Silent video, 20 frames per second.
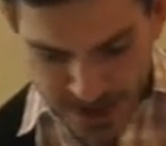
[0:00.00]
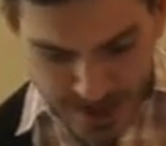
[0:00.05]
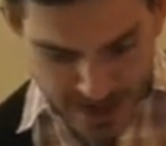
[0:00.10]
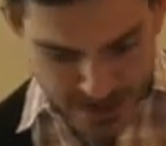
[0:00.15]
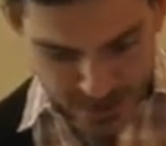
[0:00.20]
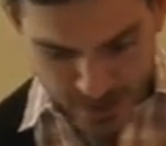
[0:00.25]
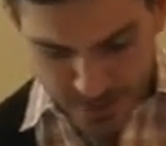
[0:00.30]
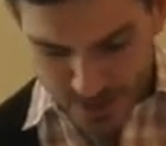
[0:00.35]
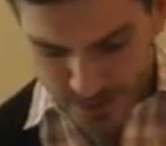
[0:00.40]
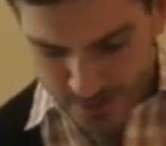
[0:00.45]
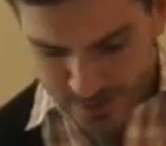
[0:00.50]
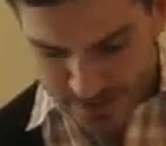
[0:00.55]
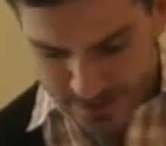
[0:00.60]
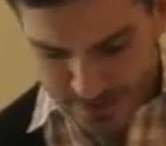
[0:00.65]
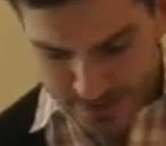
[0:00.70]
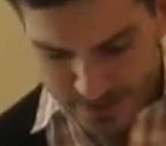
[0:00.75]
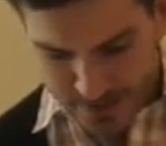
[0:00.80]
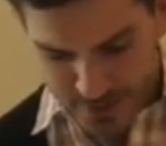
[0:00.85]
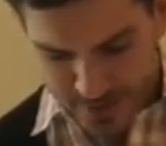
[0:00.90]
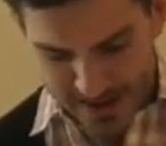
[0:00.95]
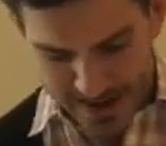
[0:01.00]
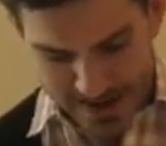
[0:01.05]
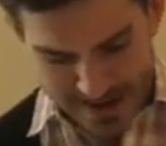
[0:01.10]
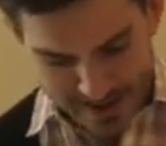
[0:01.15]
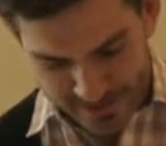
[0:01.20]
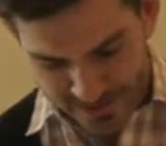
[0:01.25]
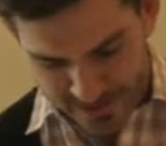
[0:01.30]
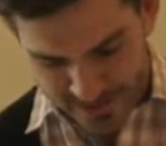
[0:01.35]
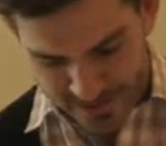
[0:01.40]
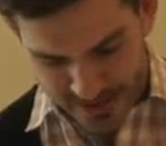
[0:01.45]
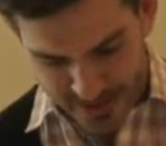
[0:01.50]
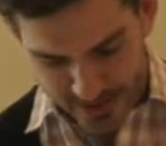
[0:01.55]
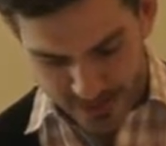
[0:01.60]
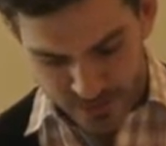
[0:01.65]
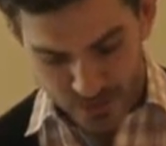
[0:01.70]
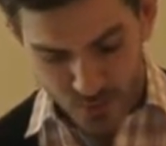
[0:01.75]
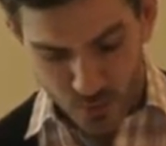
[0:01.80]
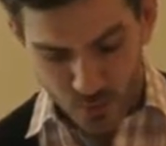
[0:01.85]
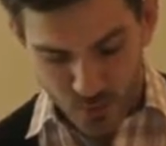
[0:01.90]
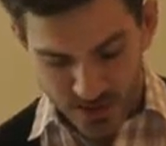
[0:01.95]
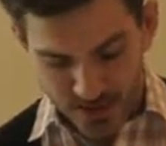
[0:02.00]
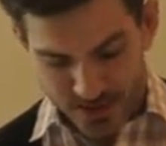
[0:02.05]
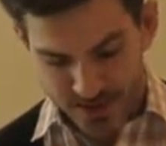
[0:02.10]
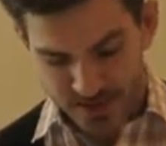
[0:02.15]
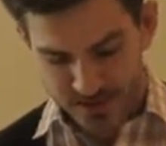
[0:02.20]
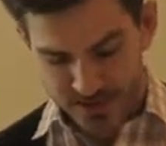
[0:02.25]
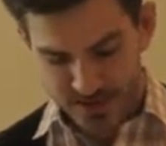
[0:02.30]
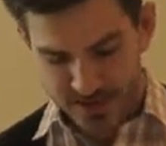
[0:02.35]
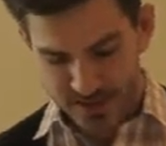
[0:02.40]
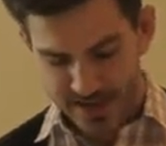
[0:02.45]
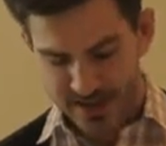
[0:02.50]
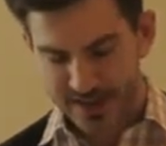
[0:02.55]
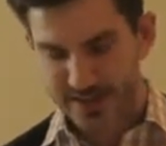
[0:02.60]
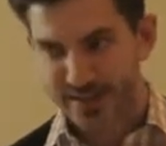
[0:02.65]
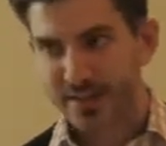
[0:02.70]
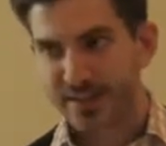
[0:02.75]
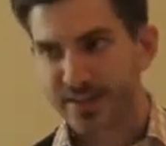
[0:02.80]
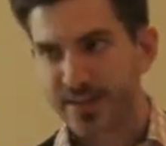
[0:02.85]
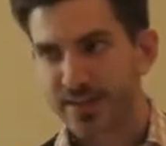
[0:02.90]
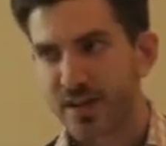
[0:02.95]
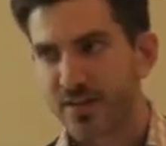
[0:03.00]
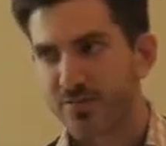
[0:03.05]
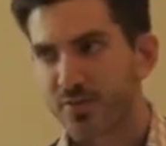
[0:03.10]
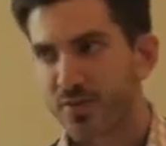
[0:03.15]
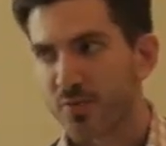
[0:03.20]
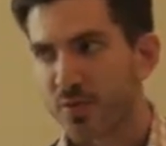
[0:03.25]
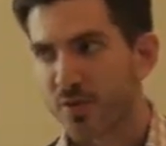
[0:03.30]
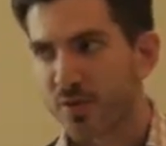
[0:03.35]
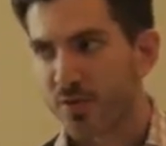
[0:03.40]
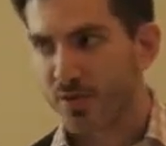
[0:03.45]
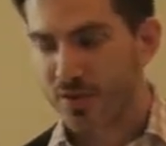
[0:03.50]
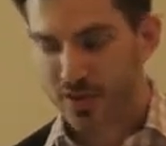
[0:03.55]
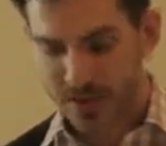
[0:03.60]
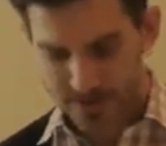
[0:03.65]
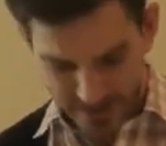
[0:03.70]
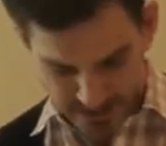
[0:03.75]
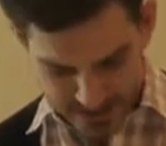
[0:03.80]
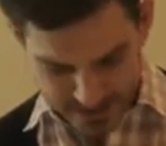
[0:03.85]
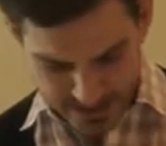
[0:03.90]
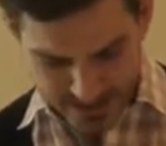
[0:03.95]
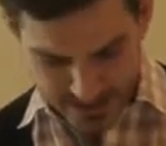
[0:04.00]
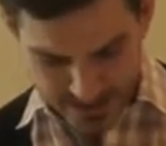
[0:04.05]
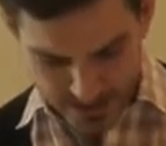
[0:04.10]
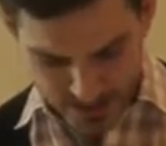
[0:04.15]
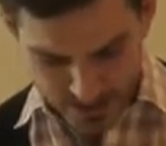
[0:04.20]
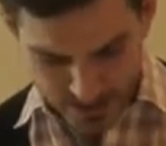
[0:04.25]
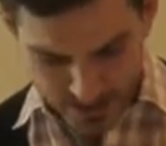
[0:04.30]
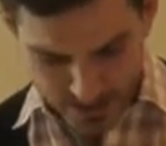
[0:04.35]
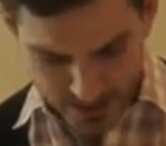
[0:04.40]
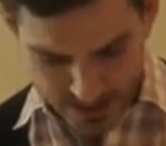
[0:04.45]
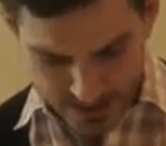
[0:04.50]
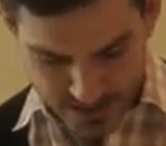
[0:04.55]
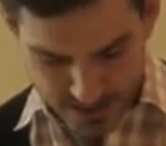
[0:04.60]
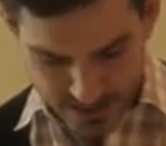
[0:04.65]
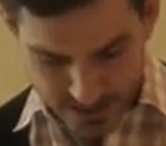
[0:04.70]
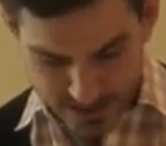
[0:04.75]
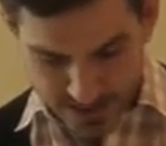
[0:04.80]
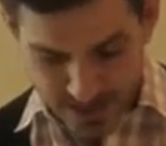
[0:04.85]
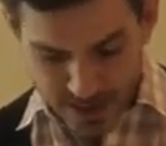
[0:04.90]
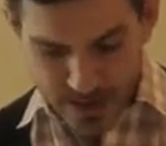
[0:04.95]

I do not plan to advocate for one understanding of the role of identity politics,